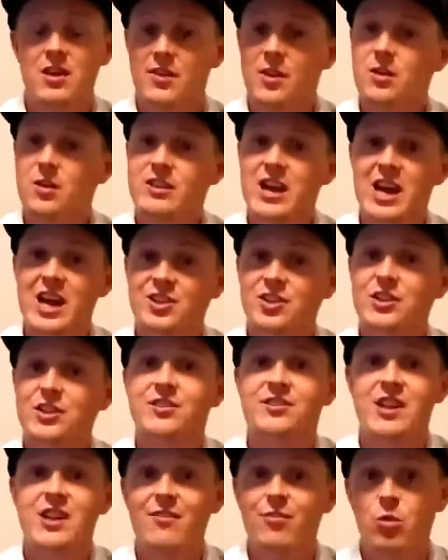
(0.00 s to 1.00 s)
There's actually
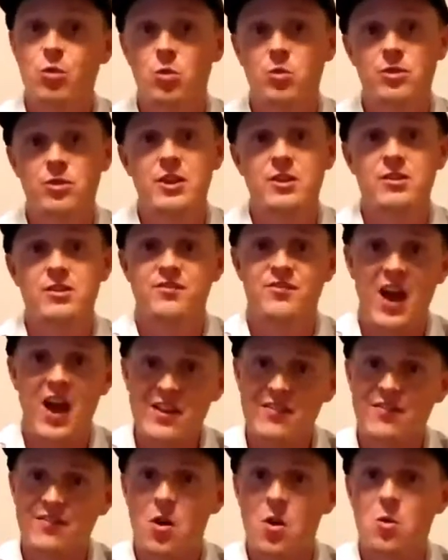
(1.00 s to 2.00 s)
several. There's
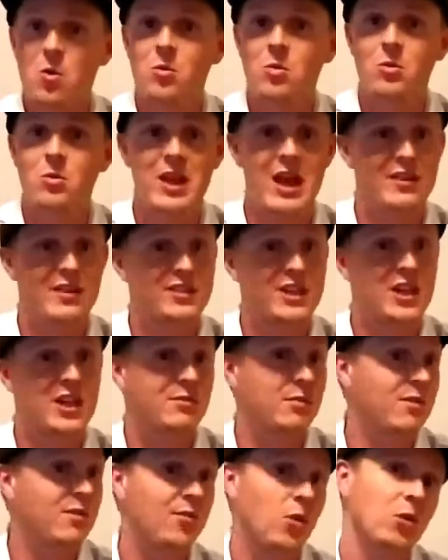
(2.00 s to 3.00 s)
FIFO, that
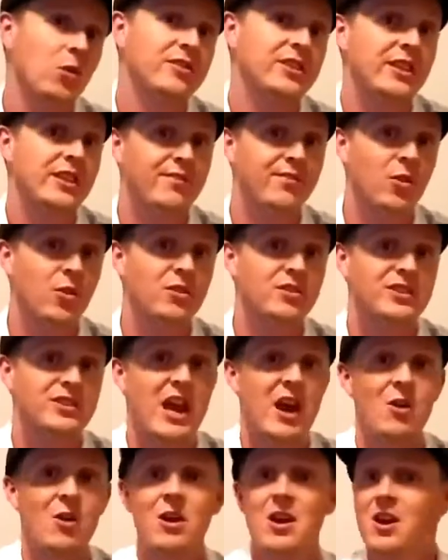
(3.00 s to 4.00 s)
stands for first in, first
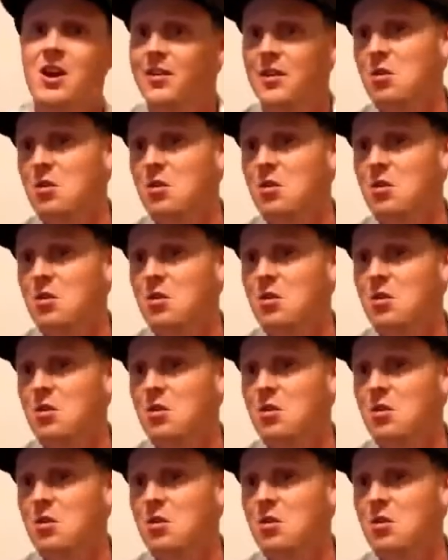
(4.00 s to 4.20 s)
out.